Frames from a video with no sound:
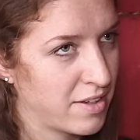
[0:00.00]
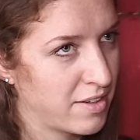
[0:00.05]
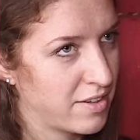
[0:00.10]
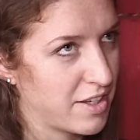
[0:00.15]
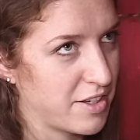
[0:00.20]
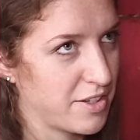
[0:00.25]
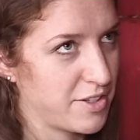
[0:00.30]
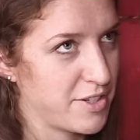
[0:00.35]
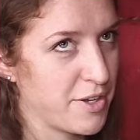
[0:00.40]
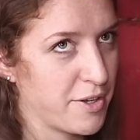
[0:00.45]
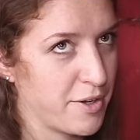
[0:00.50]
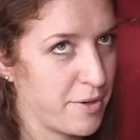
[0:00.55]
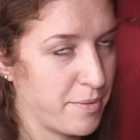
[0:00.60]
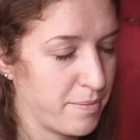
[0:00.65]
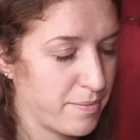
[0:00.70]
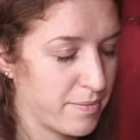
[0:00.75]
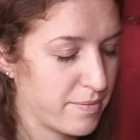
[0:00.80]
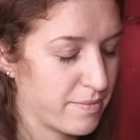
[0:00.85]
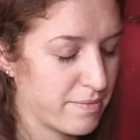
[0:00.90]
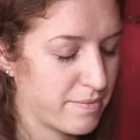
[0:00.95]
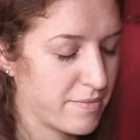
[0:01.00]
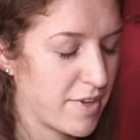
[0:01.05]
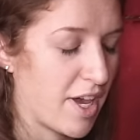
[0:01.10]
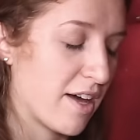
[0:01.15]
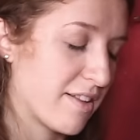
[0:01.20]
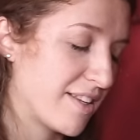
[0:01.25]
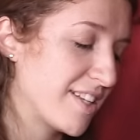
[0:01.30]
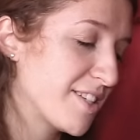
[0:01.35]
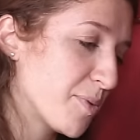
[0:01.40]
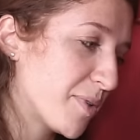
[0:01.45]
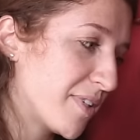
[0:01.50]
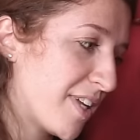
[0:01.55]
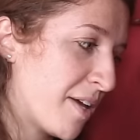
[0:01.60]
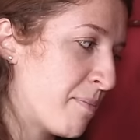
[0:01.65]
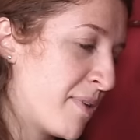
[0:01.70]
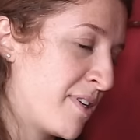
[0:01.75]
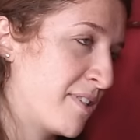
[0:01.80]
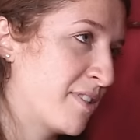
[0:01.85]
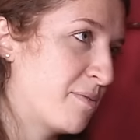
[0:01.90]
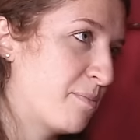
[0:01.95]
That's what I
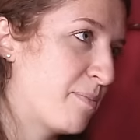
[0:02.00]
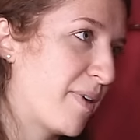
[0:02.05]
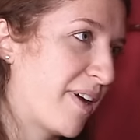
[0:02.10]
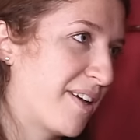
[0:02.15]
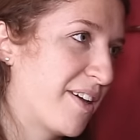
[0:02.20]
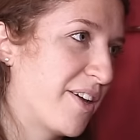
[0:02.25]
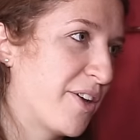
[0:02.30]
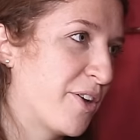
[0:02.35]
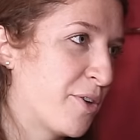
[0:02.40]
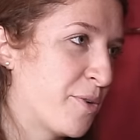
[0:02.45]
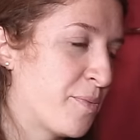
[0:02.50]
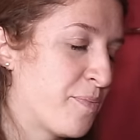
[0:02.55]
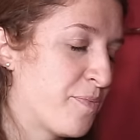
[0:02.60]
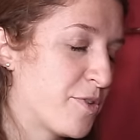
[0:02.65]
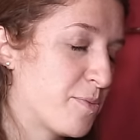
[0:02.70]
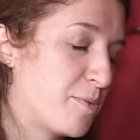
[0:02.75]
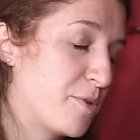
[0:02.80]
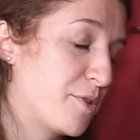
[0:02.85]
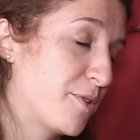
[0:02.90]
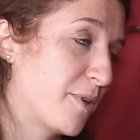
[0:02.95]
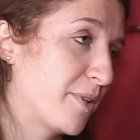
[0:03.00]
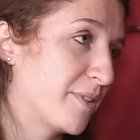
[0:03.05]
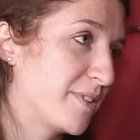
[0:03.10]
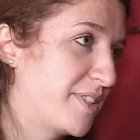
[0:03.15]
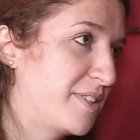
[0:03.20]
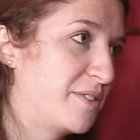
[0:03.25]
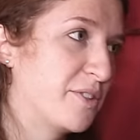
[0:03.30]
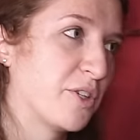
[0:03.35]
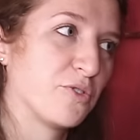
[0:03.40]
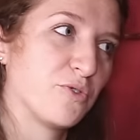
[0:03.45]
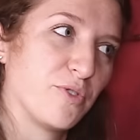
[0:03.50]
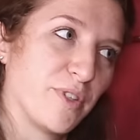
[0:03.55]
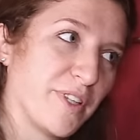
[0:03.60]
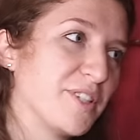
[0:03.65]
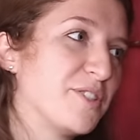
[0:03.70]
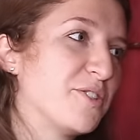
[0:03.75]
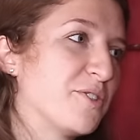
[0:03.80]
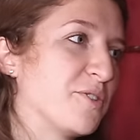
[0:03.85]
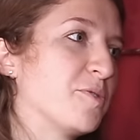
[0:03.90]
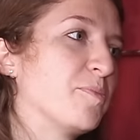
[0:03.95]
meant by spirituality, not
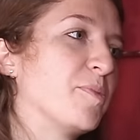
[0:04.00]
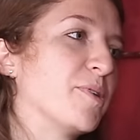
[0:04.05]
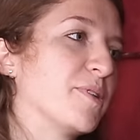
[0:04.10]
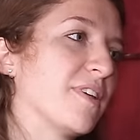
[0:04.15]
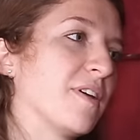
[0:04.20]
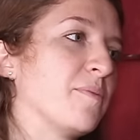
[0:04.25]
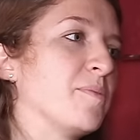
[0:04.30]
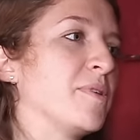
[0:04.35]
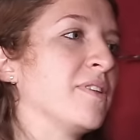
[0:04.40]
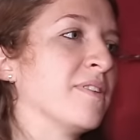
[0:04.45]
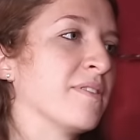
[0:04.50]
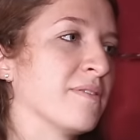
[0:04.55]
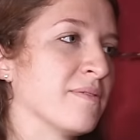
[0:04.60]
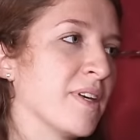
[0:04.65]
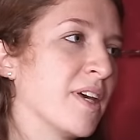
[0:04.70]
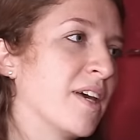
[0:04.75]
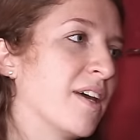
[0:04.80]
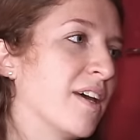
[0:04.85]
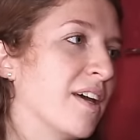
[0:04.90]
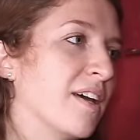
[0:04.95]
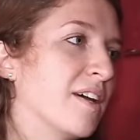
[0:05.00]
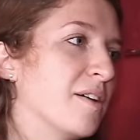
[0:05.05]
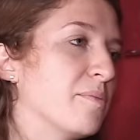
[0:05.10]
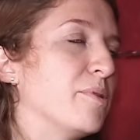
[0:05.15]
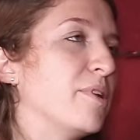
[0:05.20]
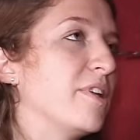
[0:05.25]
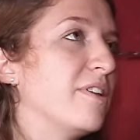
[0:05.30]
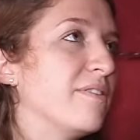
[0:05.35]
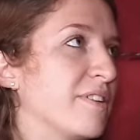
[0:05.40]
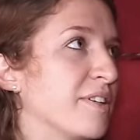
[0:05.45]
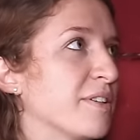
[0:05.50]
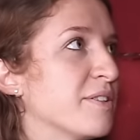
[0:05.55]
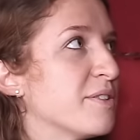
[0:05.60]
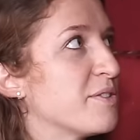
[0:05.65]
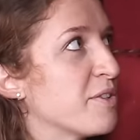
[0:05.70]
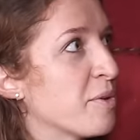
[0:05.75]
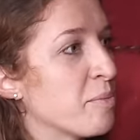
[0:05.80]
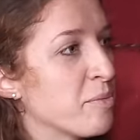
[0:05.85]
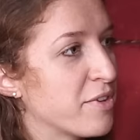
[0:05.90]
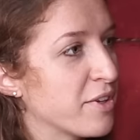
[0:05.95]
religions, but I mean, believing in
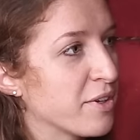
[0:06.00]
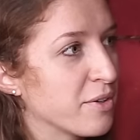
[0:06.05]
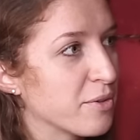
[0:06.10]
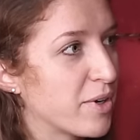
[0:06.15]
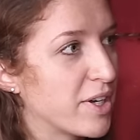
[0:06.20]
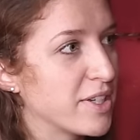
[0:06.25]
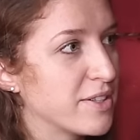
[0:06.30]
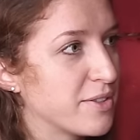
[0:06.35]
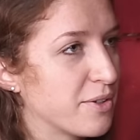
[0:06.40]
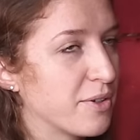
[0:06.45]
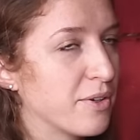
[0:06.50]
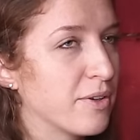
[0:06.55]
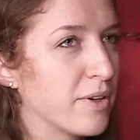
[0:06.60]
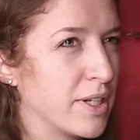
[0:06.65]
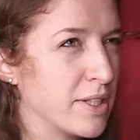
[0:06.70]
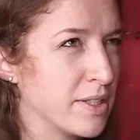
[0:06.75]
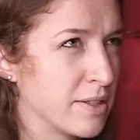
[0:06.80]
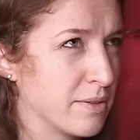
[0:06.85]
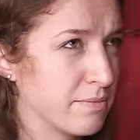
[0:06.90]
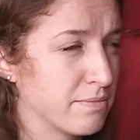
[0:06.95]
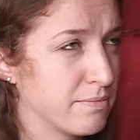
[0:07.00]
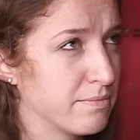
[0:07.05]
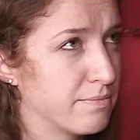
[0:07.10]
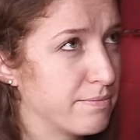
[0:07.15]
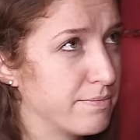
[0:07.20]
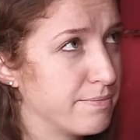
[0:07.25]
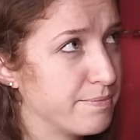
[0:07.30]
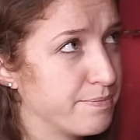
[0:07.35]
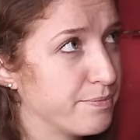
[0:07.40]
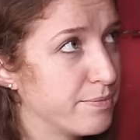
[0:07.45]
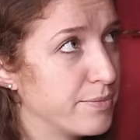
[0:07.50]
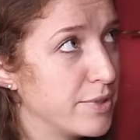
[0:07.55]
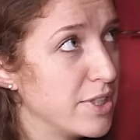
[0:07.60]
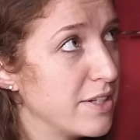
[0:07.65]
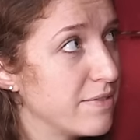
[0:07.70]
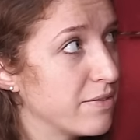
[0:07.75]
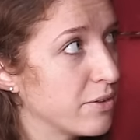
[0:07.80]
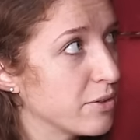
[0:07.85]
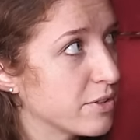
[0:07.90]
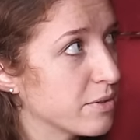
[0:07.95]
something greater and
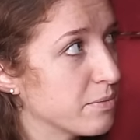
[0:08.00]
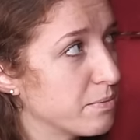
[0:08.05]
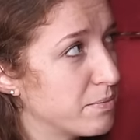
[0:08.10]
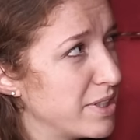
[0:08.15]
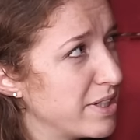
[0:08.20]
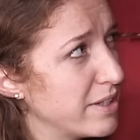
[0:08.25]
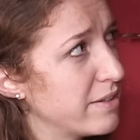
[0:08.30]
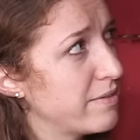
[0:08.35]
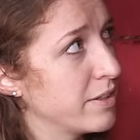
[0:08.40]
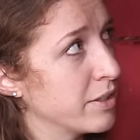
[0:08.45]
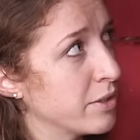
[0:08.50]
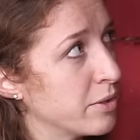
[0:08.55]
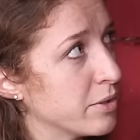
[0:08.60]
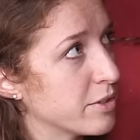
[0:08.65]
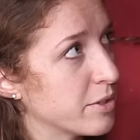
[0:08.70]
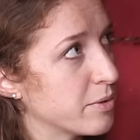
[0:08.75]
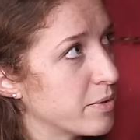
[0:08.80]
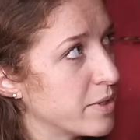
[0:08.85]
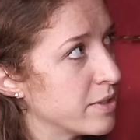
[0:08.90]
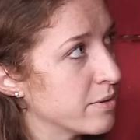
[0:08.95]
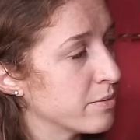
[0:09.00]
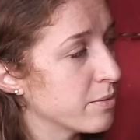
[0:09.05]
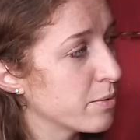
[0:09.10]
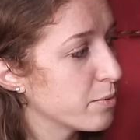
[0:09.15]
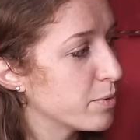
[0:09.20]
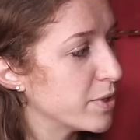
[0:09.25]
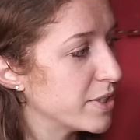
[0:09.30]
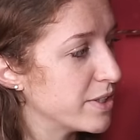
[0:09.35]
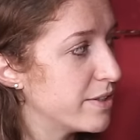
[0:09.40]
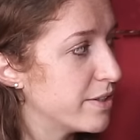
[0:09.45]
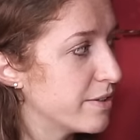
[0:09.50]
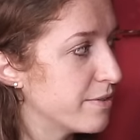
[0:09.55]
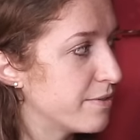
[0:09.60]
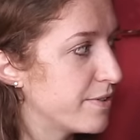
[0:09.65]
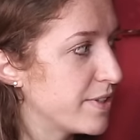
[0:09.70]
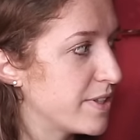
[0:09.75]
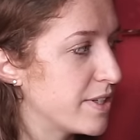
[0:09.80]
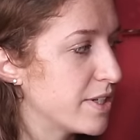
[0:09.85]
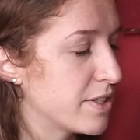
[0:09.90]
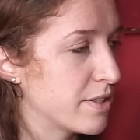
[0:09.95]
believing also in what the
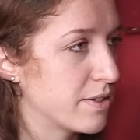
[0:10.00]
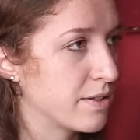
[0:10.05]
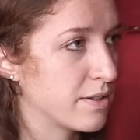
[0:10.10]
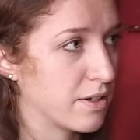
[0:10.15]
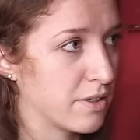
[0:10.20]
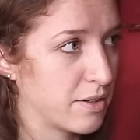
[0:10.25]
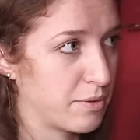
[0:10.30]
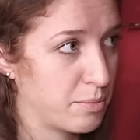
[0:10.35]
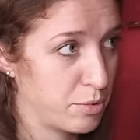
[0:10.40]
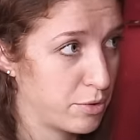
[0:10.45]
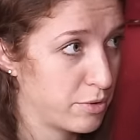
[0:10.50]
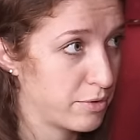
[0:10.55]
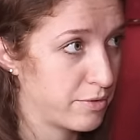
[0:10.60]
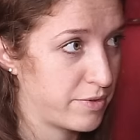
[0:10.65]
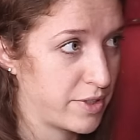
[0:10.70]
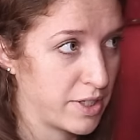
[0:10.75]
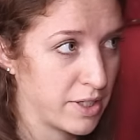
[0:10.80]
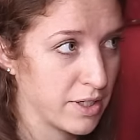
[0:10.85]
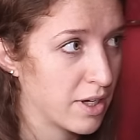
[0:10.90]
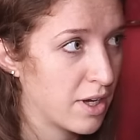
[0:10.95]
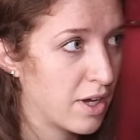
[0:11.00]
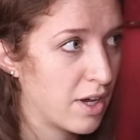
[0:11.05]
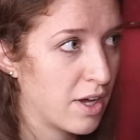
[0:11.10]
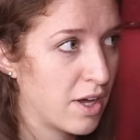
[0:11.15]
physicians are proving